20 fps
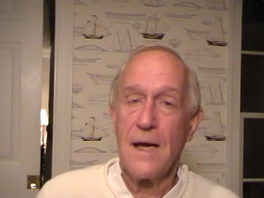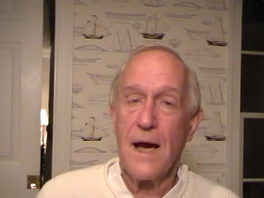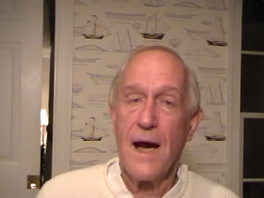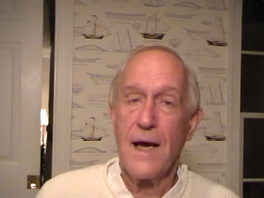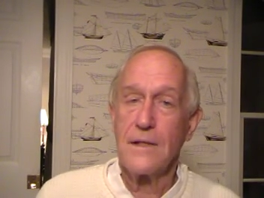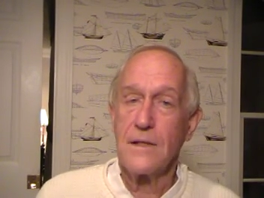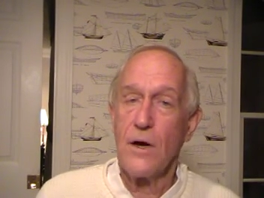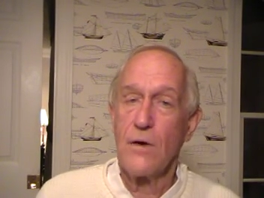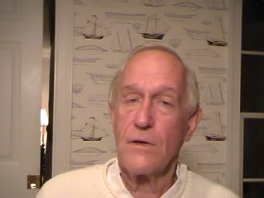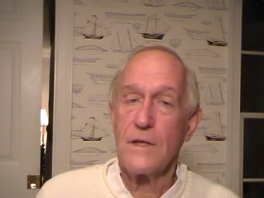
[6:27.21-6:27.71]
I
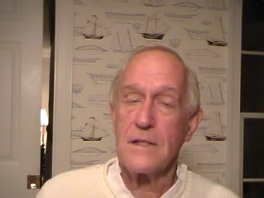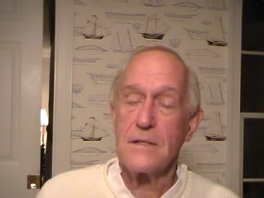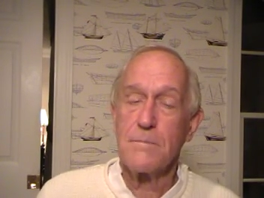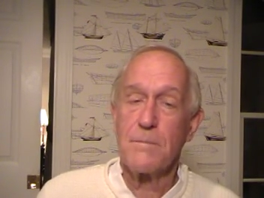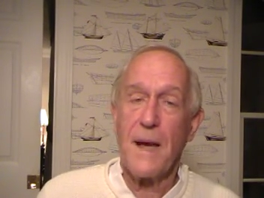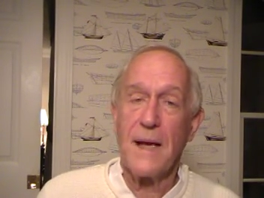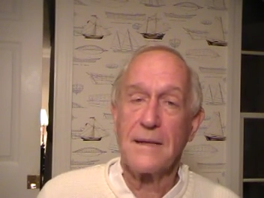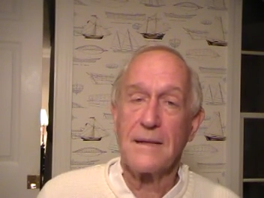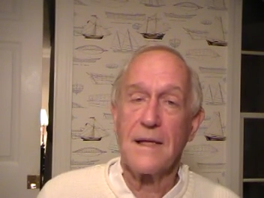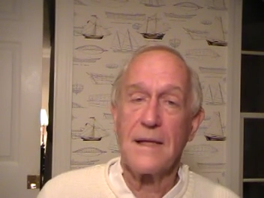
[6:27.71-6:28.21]
don't
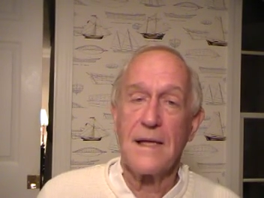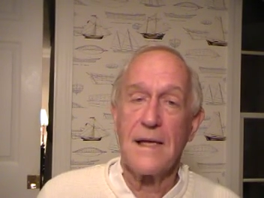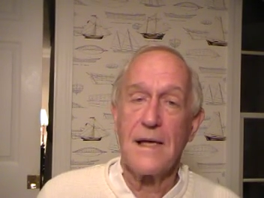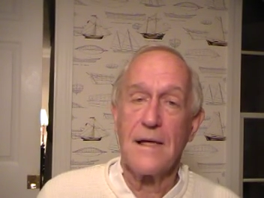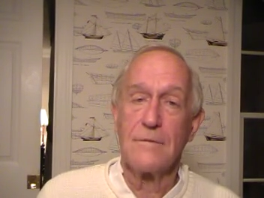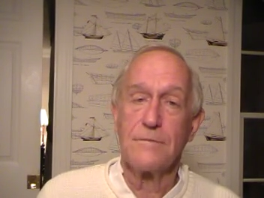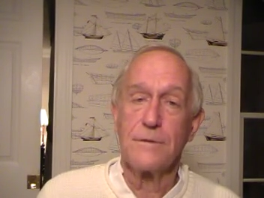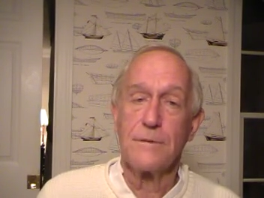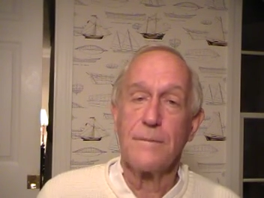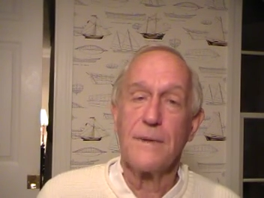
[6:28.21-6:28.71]
expect any
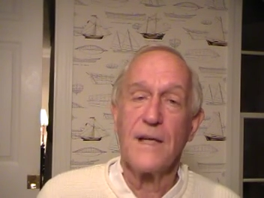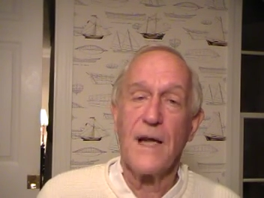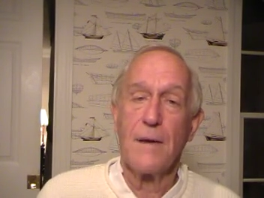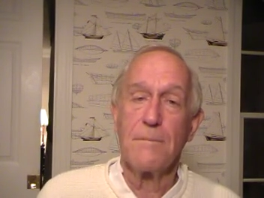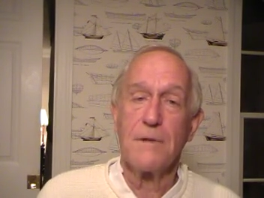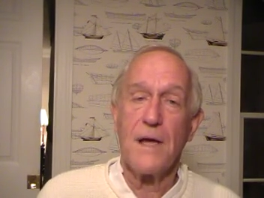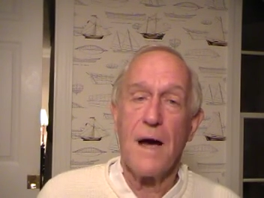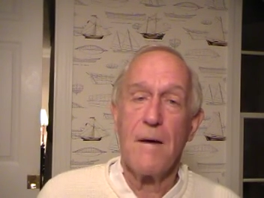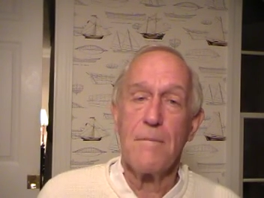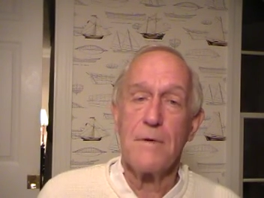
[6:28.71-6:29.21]
help from an
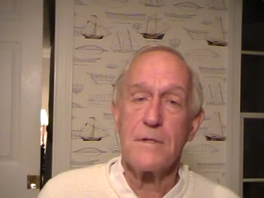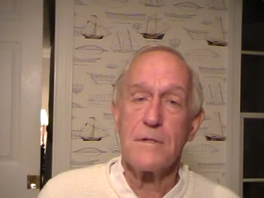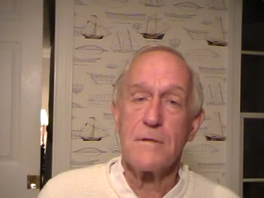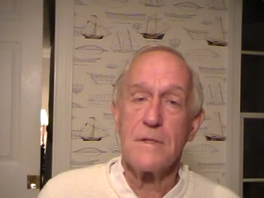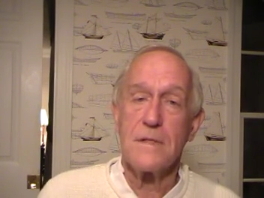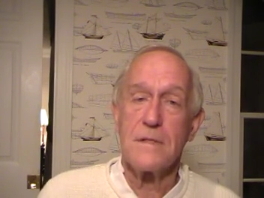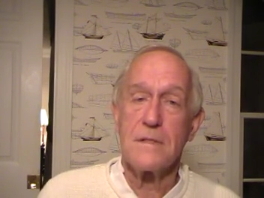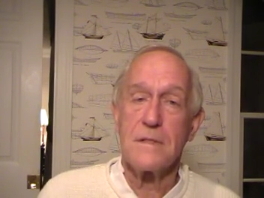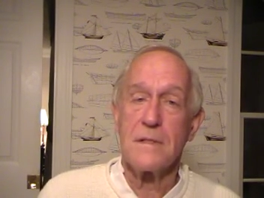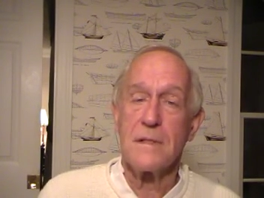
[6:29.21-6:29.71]

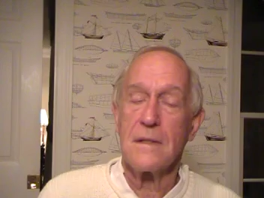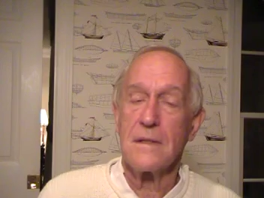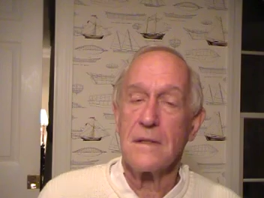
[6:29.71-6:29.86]
optometrist.